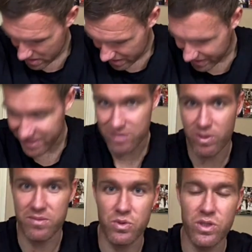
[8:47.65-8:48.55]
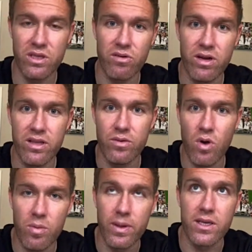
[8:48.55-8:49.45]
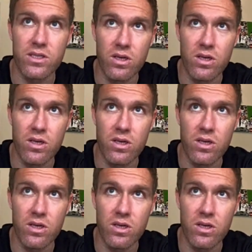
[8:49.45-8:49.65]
you kind of split it between the running and the walk bike.